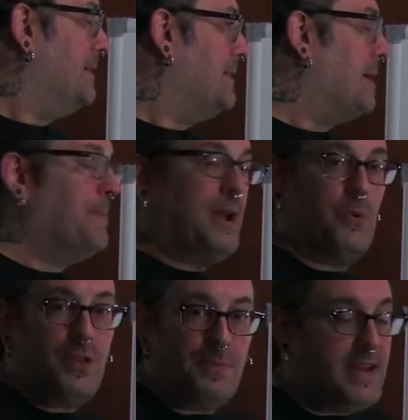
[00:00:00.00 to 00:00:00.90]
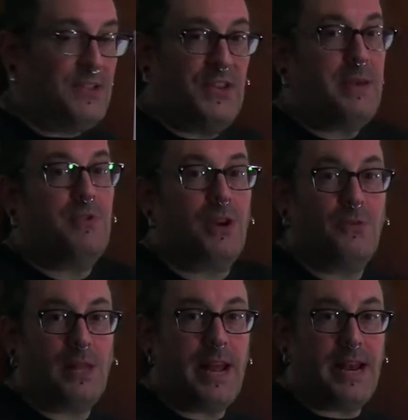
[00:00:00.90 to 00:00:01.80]
Now bear with me, it seems
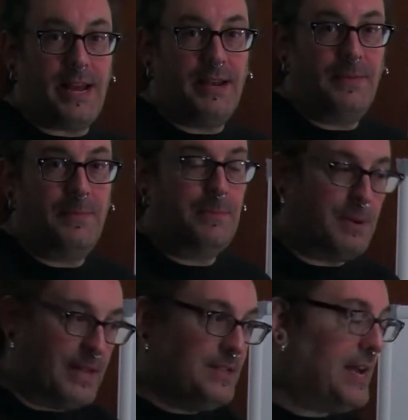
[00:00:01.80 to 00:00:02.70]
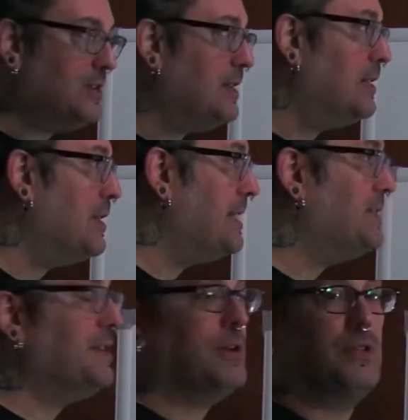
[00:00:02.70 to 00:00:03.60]
unrelated. But let's actually look at a
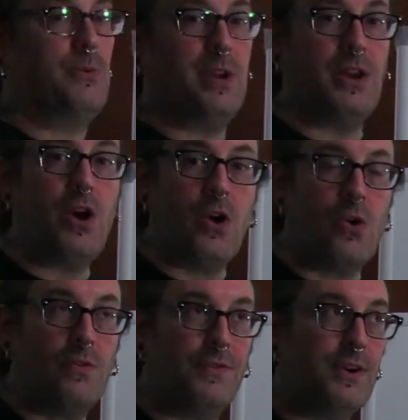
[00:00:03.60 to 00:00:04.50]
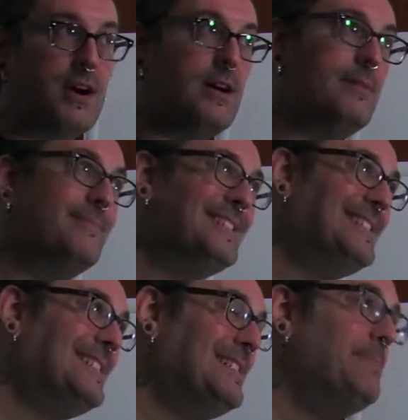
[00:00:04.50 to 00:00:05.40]
skill that we know from
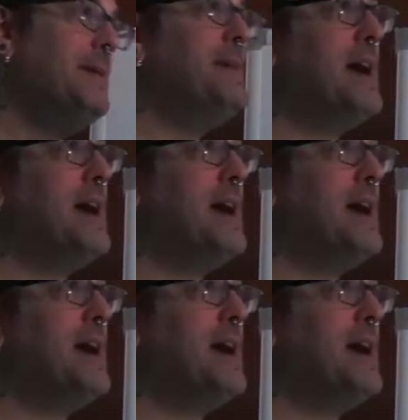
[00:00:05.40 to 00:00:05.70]
maybe